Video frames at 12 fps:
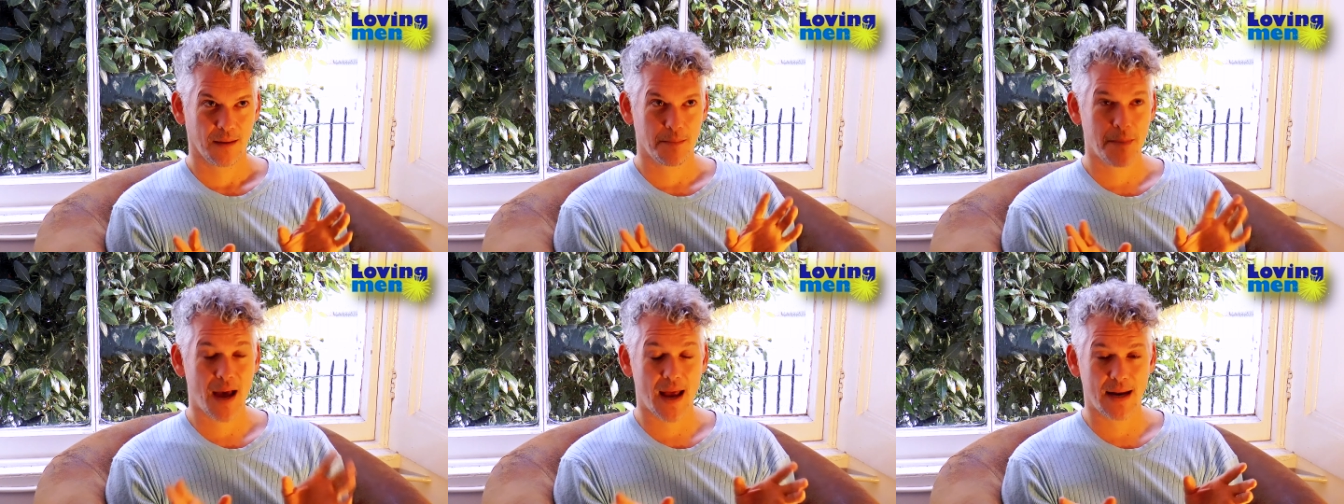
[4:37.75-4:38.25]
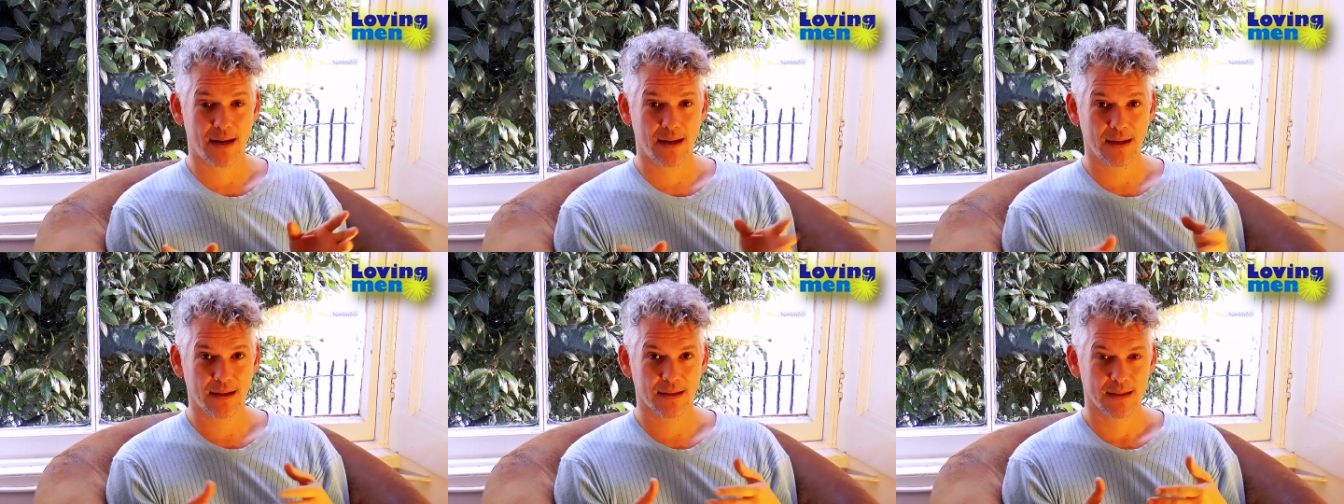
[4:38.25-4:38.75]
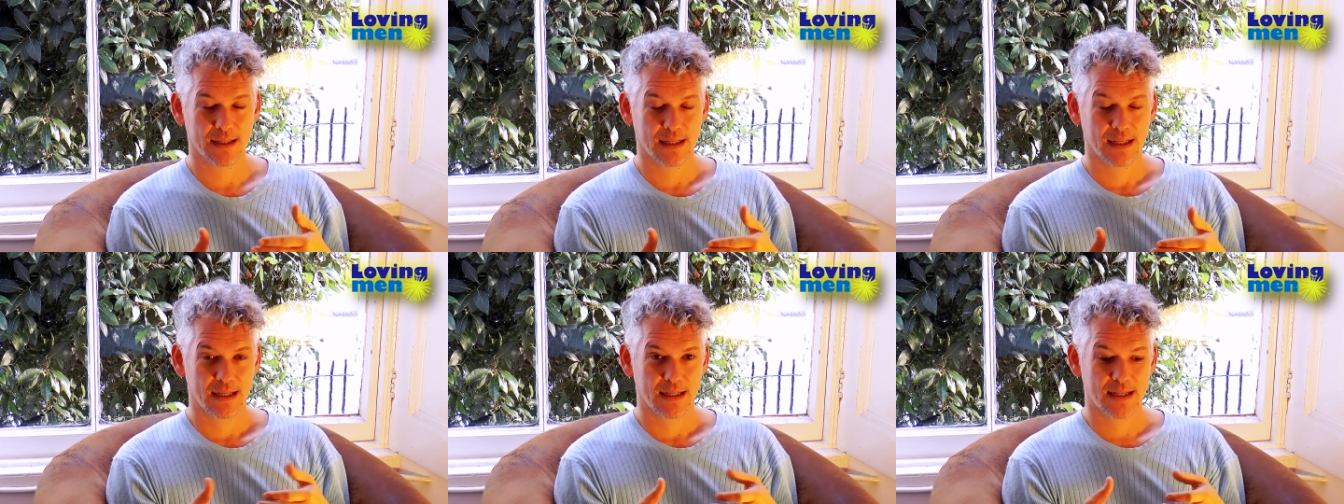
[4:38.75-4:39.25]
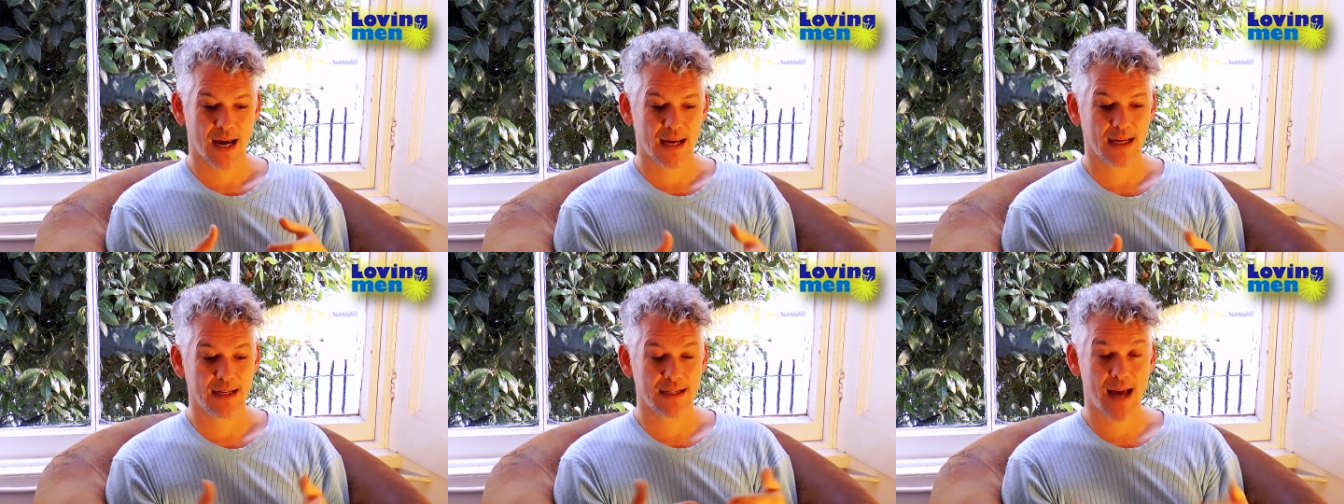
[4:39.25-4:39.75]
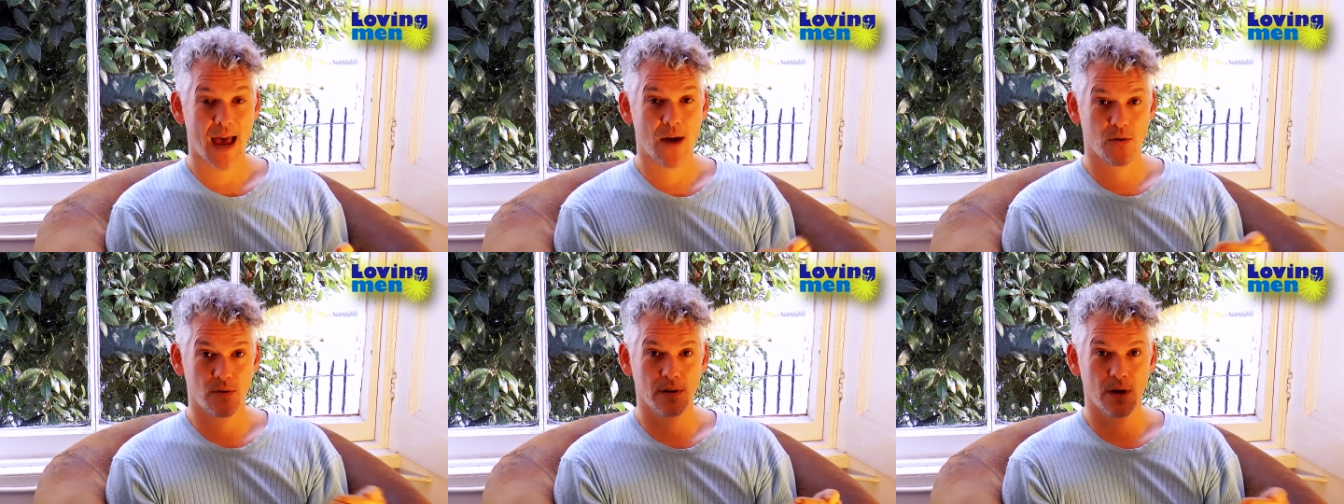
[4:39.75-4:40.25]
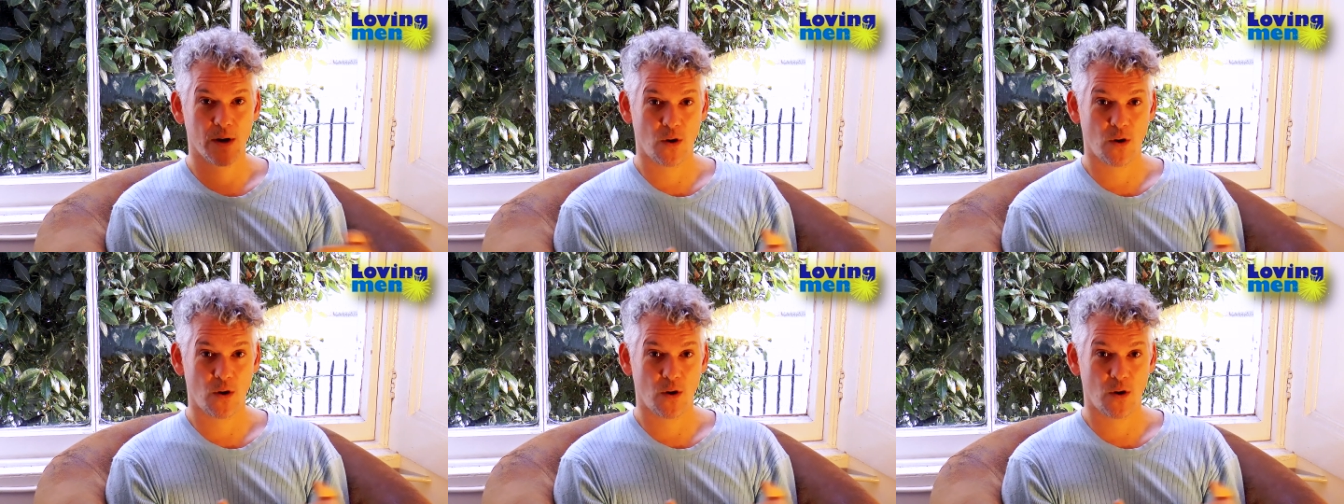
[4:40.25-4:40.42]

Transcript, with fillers: men taking down